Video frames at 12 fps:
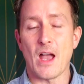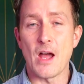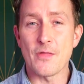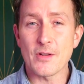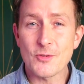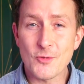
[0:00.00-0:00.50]

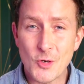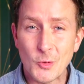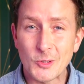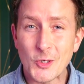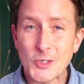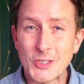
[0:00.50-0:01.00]
And the true
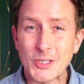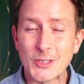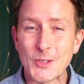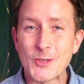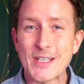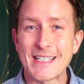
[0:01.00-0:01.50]
lug to
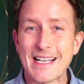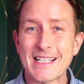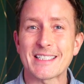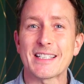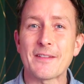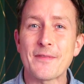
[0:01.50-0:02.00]
lug is
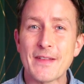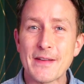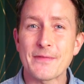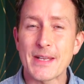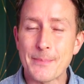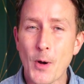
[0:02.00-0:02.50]
actually
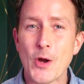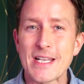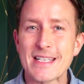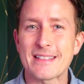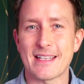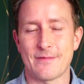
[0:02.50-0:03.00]

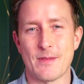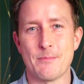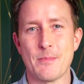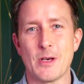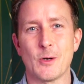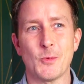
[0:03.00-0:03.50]
50.7
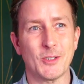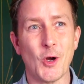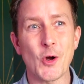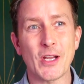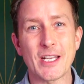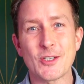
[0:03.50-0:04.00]
mil. We're
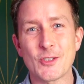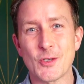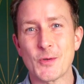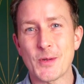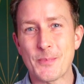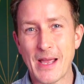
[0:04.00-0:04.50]
talking
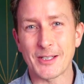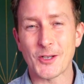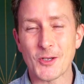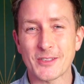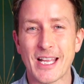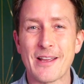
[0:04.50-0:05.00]
Tudor
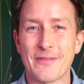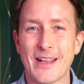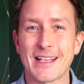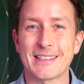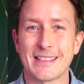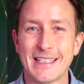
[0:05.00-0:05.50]
Pelagos
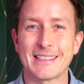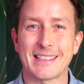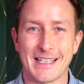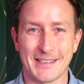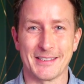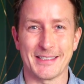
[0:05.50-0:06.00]
FXD
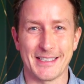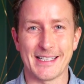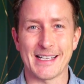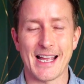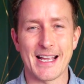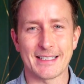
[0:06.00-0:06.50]
standards here,
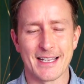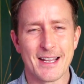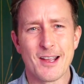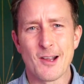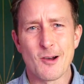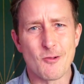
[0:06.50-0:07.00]
guys.
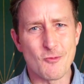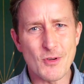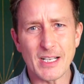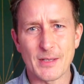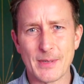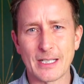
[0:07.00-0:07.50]

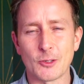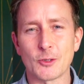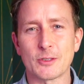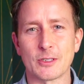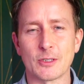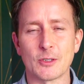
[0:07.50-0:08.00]
Really big
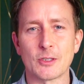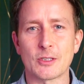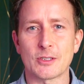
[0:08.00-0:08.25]
lug to lug.